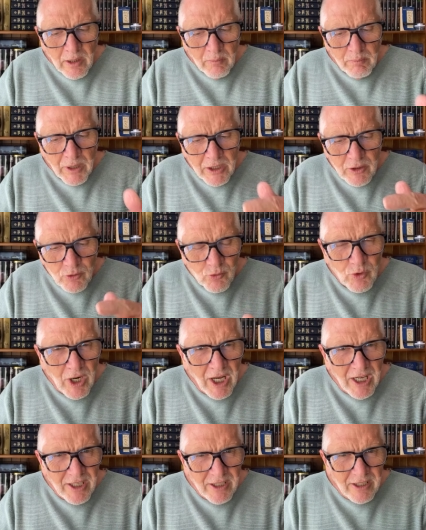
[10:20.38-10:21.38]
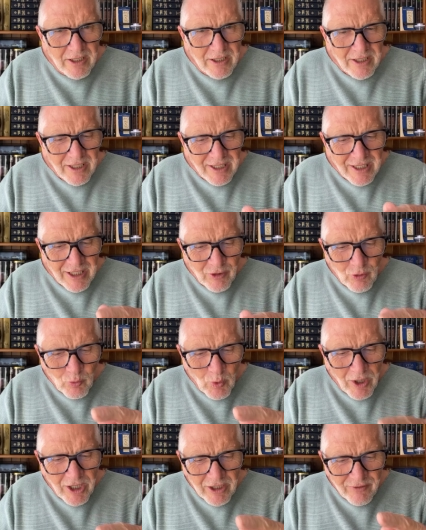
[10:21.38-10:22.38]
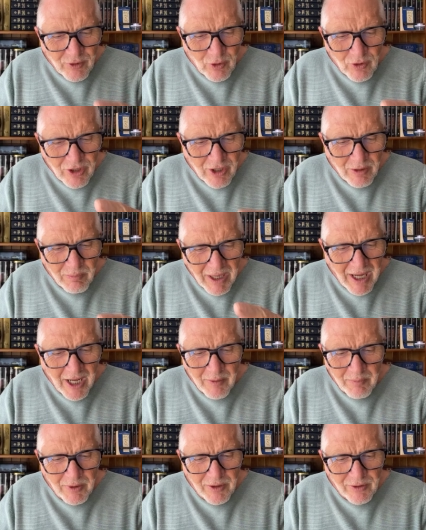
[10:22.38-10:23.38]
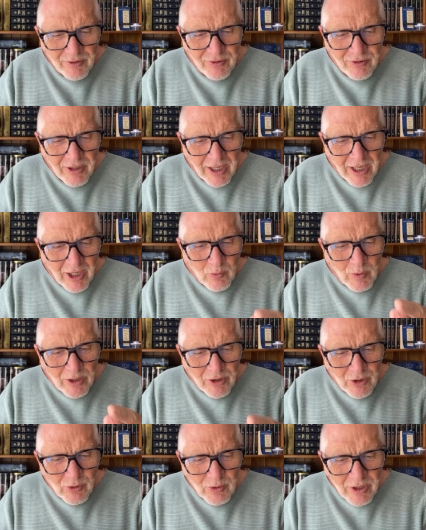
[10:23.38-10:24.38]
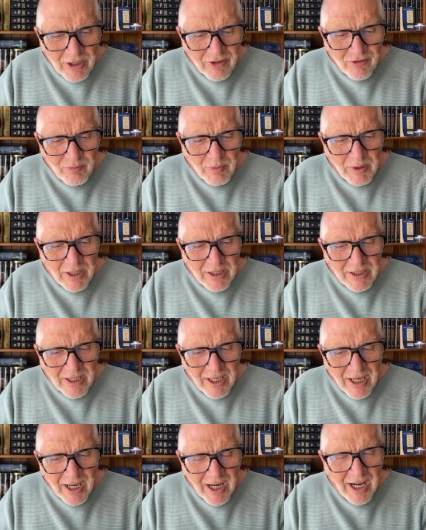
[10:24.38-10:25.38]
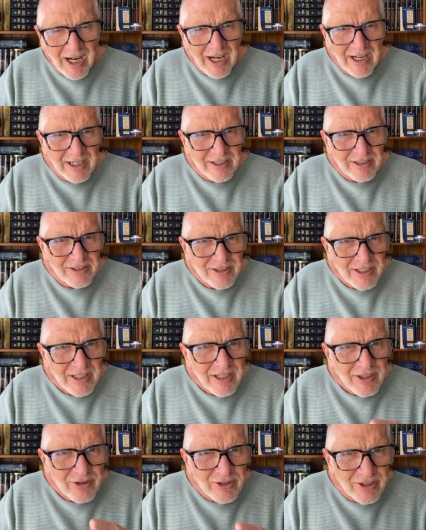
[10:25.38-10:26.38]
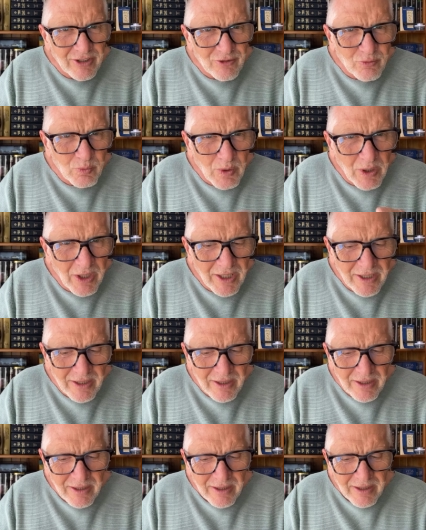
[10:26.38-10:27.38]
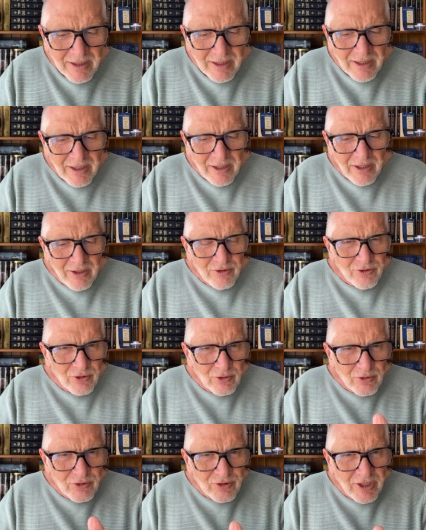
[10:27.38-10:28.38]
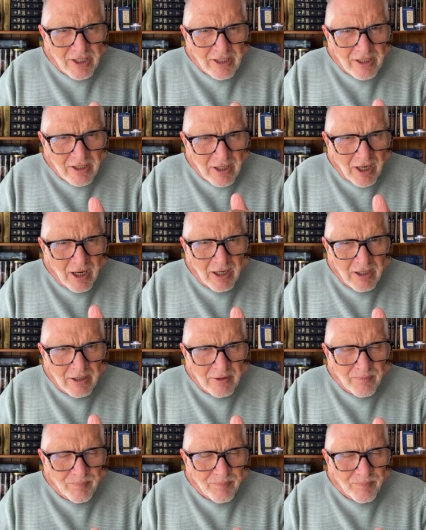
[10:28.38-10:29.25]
I will not merely walk, but run in the way of your commandments when you give me a heart that is willing.